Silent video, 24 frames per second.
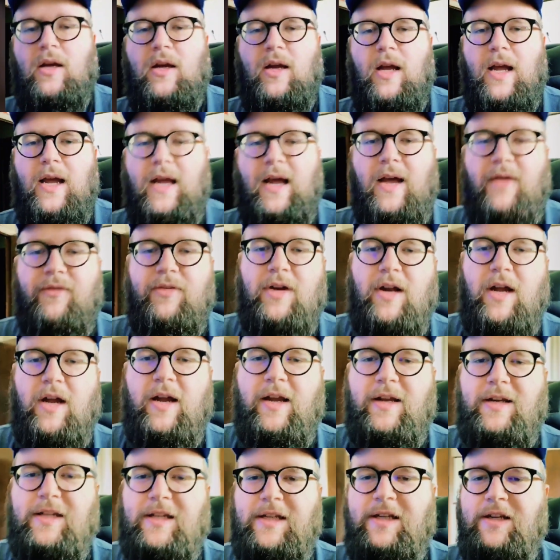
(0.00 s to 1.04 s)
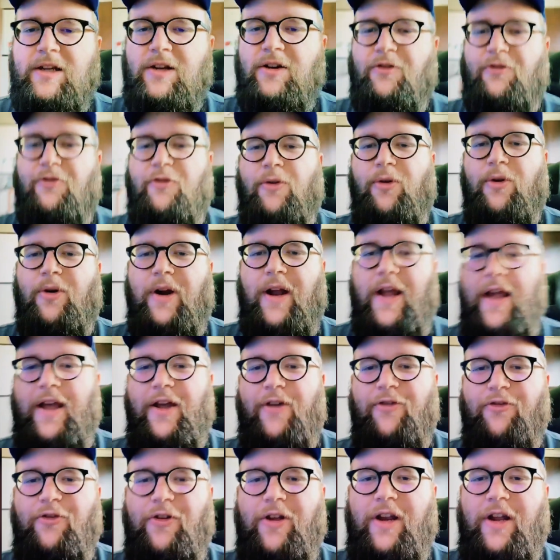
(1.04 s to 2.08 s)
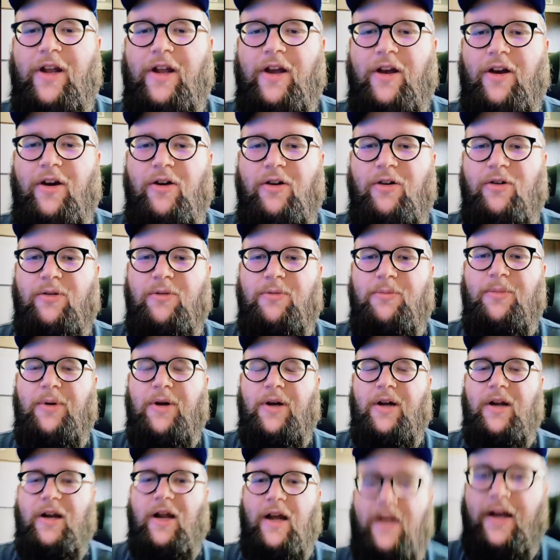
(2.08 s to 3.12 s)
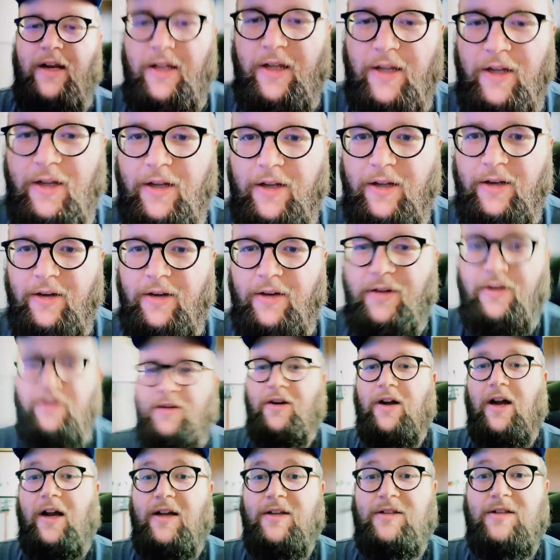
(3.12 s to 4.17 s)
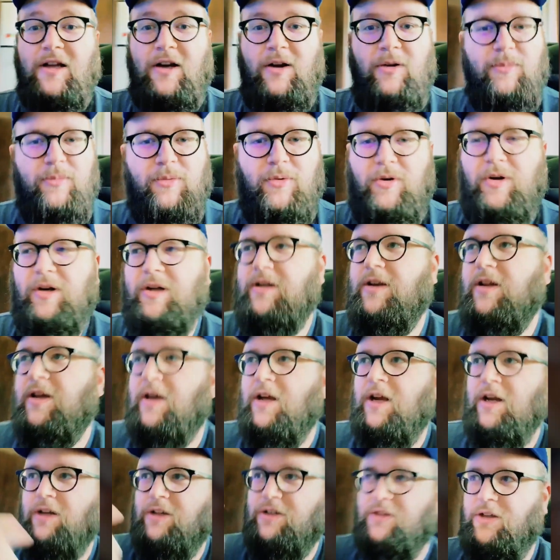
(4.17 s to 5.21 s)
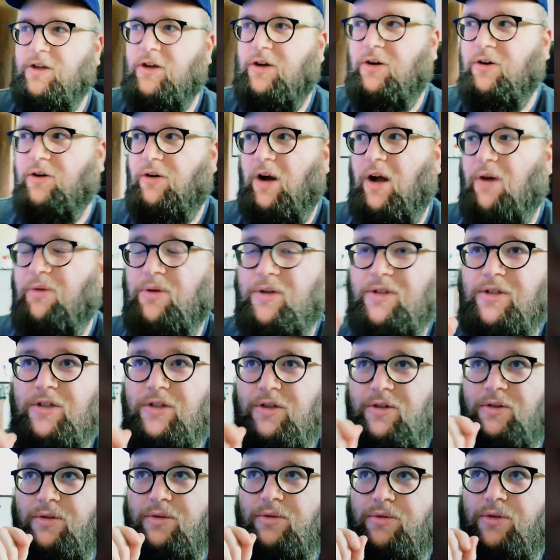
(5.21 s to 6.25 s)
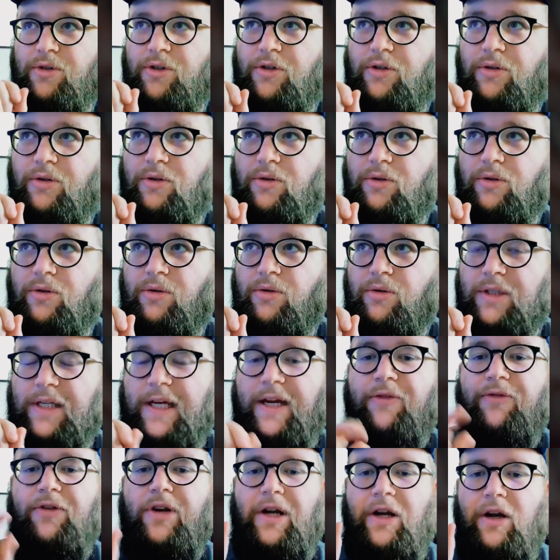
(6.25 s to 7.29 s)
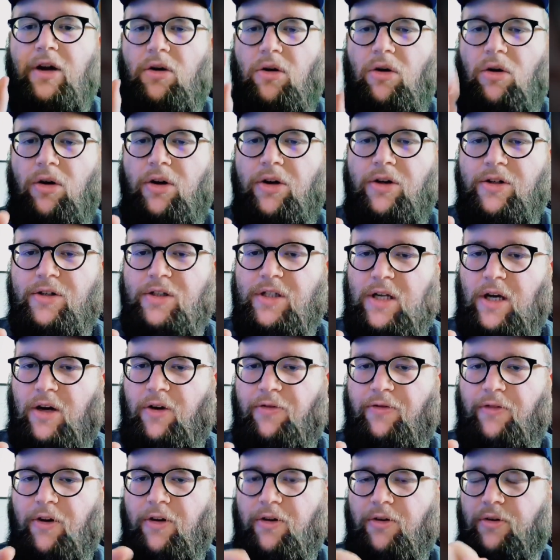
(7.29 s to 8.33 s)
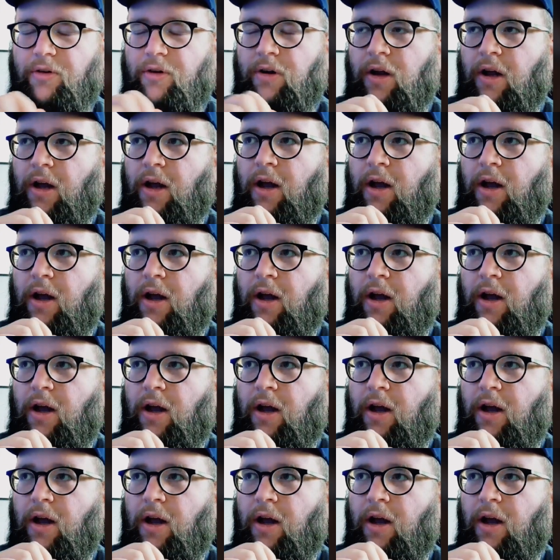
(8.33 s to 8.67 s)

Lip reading: Hey, I have an idea for a video, but I need your guys' help on it. So I want you to take a video on your cell phone